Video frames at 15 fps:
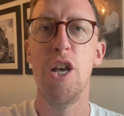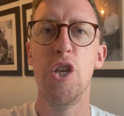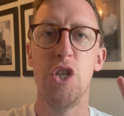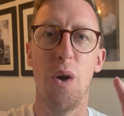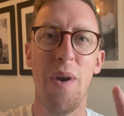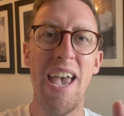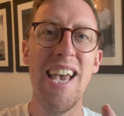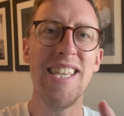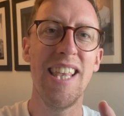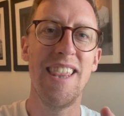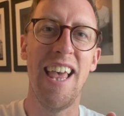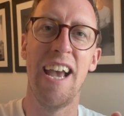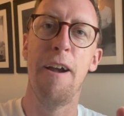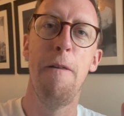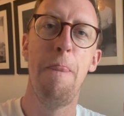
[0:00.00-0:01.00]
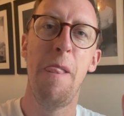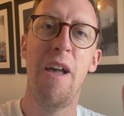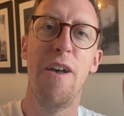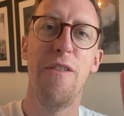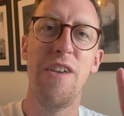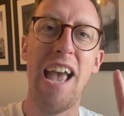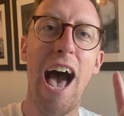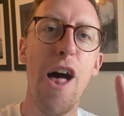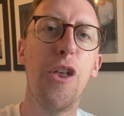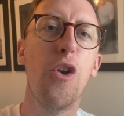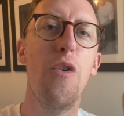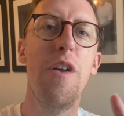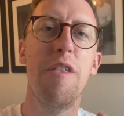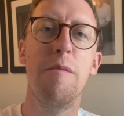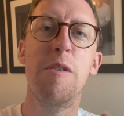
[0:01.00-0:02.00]
So here's the thing. The
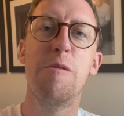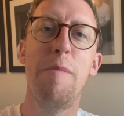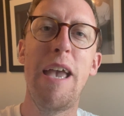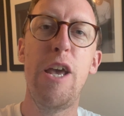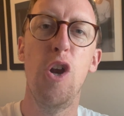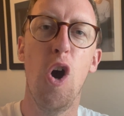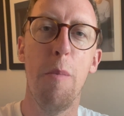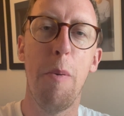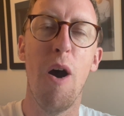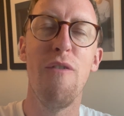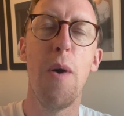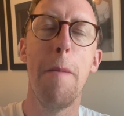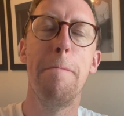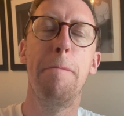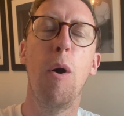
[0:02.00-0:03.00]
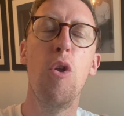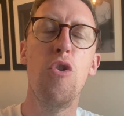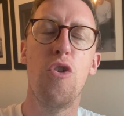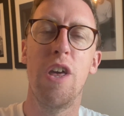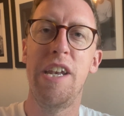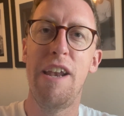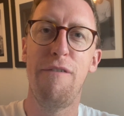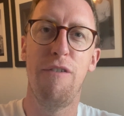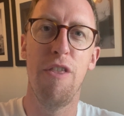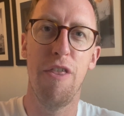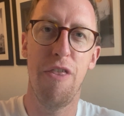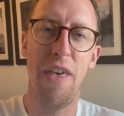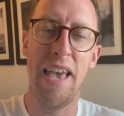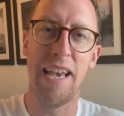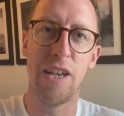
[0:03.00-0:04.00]
algorithm is made up of a bunch of different
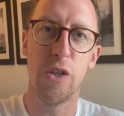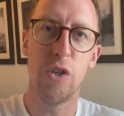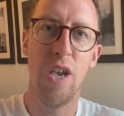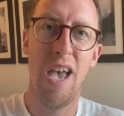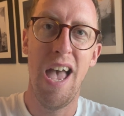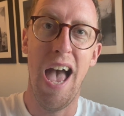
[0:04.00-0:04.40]
things.